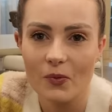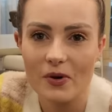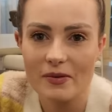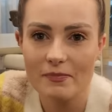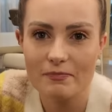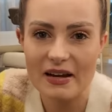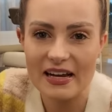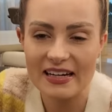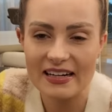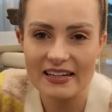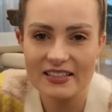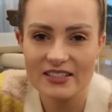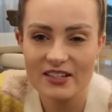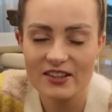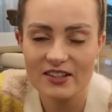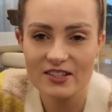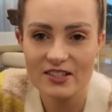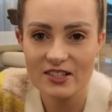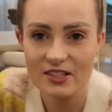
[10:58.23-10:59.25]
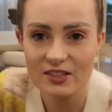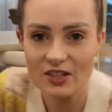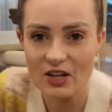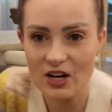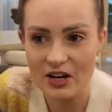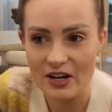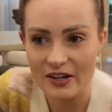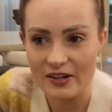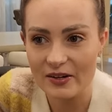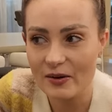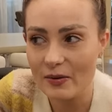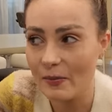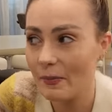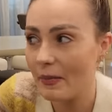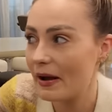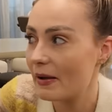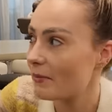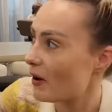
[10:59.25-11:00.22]
We made it to the salon.
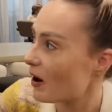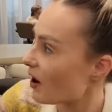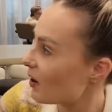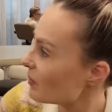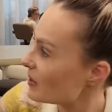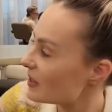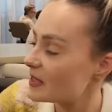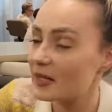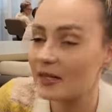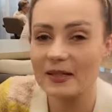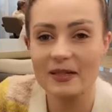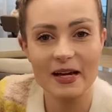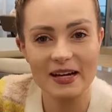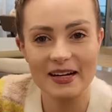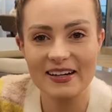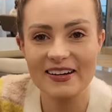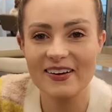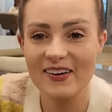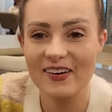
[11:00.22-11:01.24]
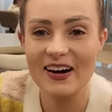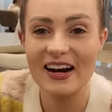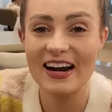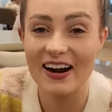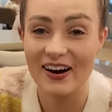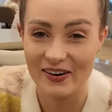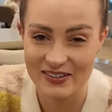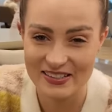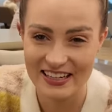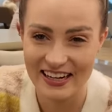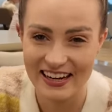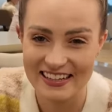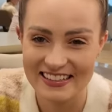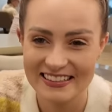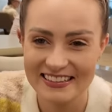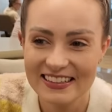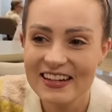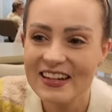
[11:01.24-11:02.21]
My mom is getting her hair
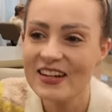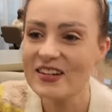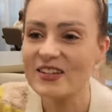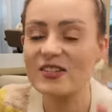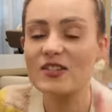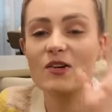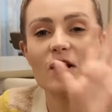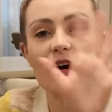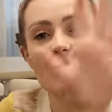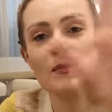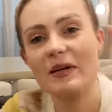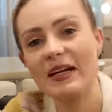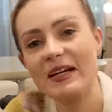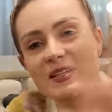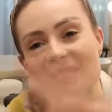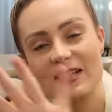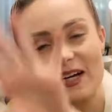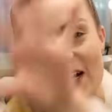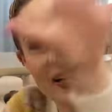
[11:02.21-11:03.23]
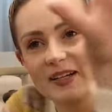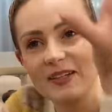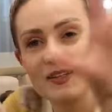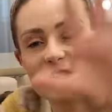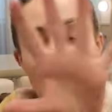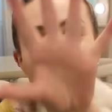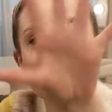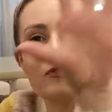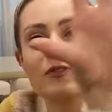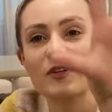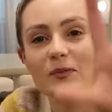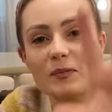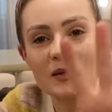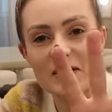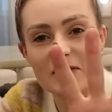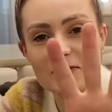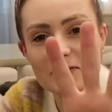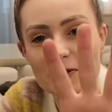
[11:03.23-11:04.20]
done, so HairByArmineh is kindly
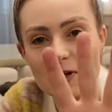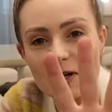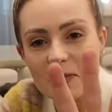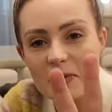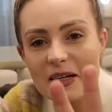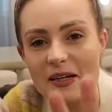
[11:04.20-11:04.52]
filming for me.